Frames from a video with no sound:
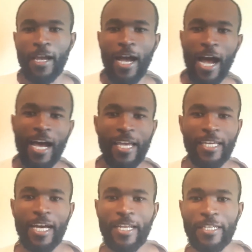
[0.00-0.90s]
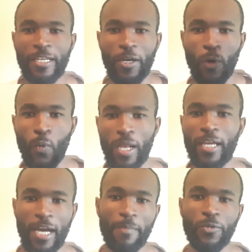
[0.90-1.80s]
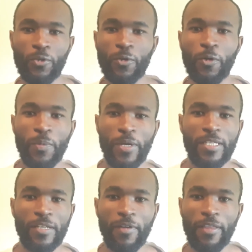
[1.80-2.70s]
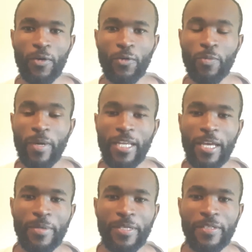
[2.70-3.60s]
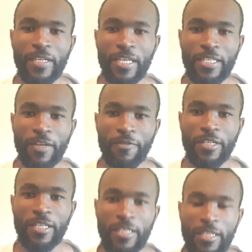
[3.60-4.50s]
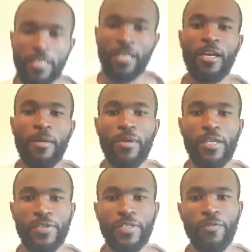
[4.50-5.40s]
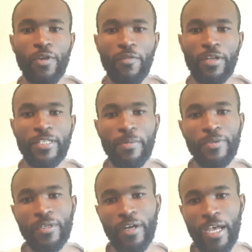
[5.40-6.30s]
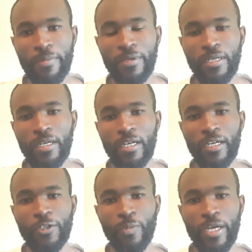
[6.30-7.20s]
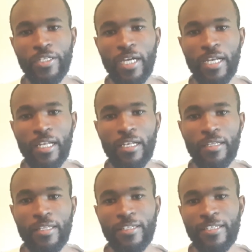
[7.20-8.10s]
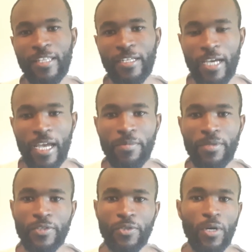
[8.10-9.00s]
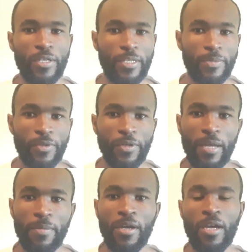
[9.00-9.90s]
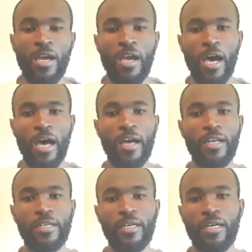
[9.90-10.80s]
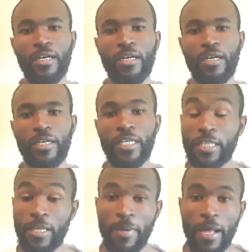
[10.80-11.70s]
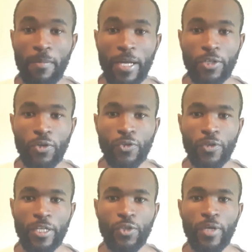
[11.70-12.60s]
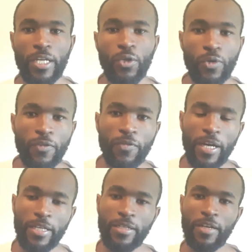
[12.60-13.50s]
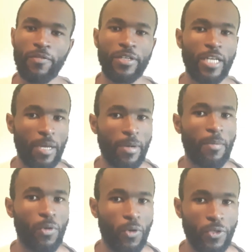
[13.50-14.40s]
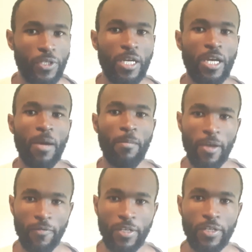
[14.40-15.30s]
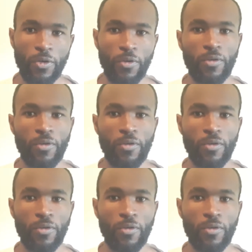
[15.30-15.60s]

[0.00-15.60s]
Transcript: Hi, and welcome to Present Fatherhood. My name is Jeff Dindi. Please, if you haven't subscribed to my channel, this is the time. Just go and subscribe and hit the bell button so that you get notified every time I upload my video.